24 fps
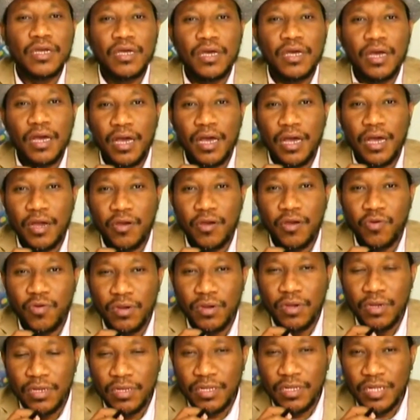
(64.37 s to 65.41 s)

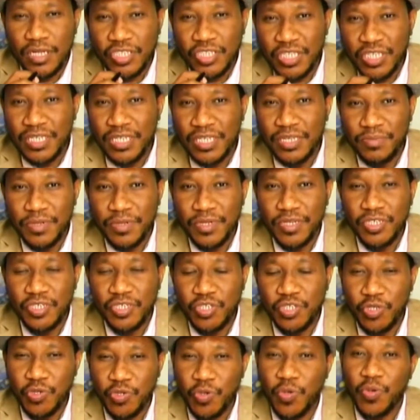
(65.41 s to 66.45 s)
the GDP
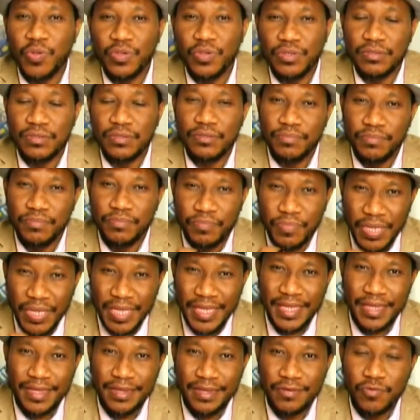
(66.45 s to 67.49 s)
should
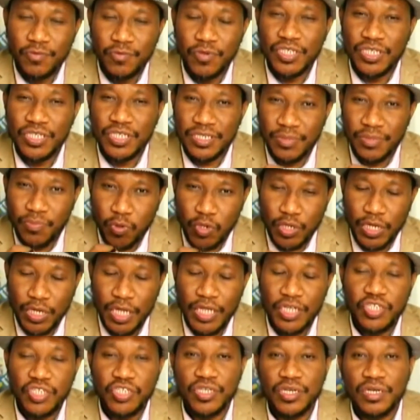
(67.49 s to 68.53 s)
be, which is the
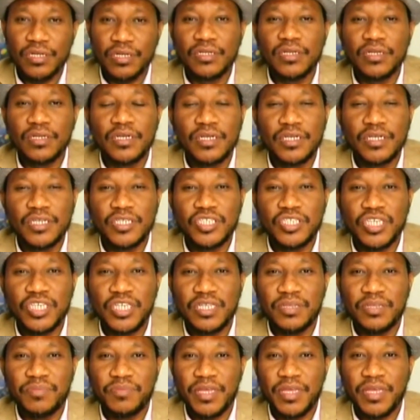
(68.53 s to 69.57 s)
potential
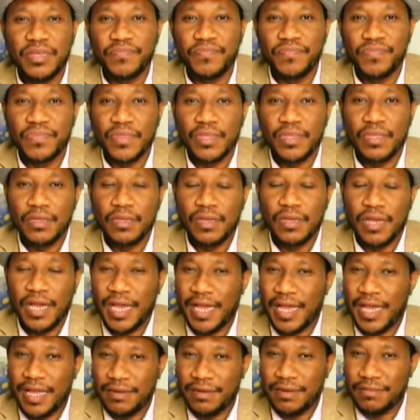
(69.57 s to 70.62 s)
GDP.
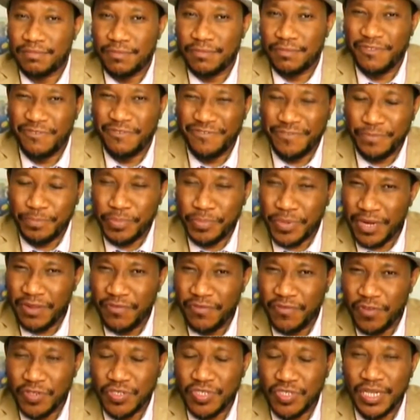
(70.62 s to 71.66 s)
And
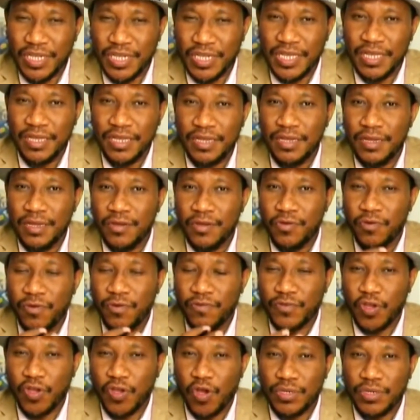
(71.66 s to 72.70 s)
previously,
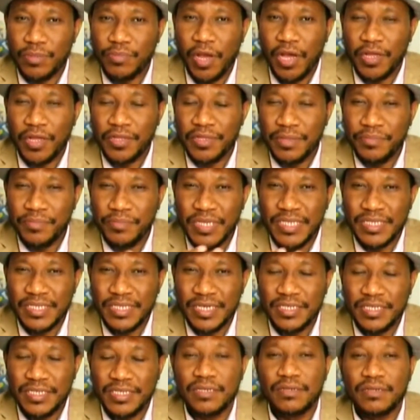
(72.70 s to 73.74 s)
we've talked about the
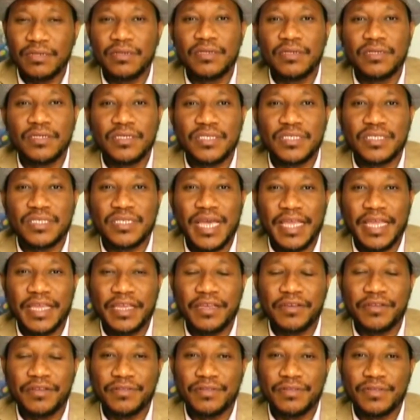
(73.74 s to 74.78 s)
business
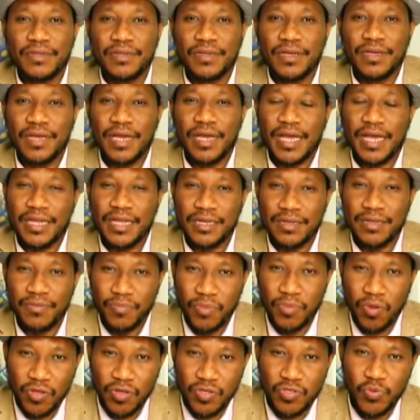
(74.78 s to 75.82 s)
cycle and the
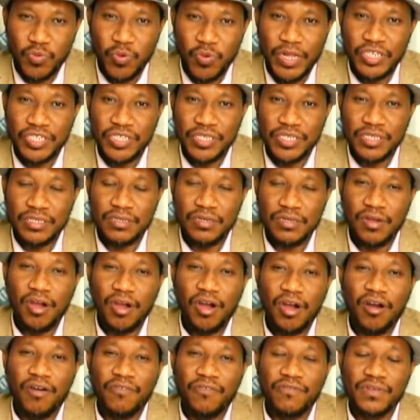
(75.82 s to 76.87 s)
fluctuation
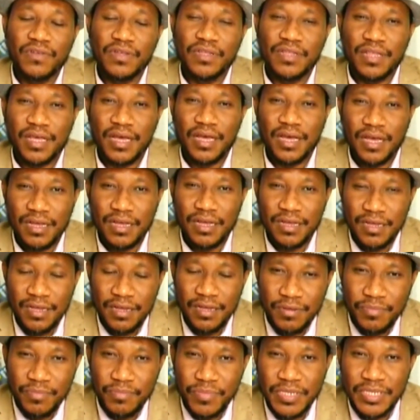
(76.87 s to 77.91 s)
of the
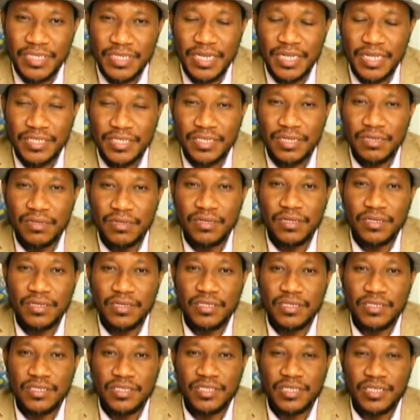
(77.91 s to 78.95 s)
business
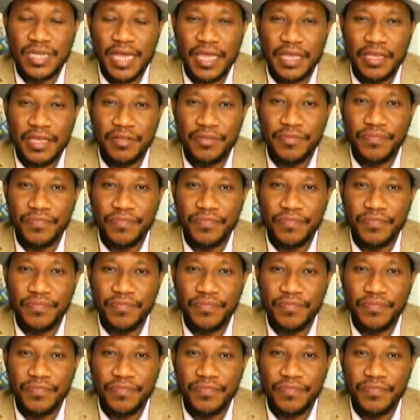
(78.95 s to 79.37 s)
cycle.